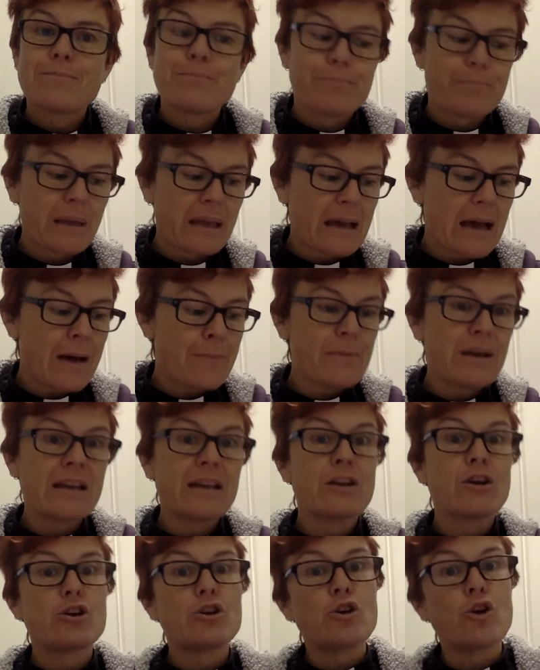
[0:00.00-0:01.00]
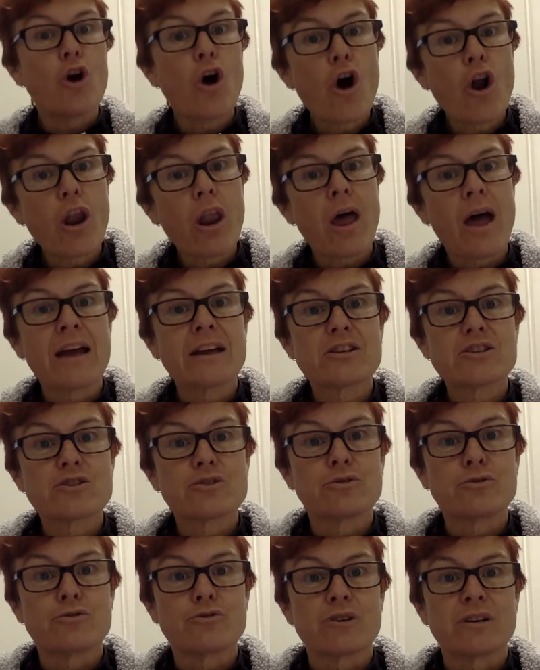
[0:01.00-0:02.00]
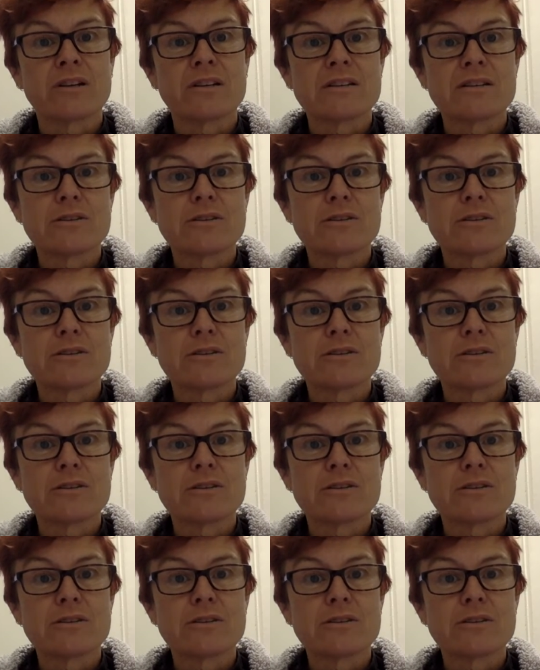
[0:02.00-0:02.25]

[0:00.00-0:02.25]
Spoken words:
becoming not like children.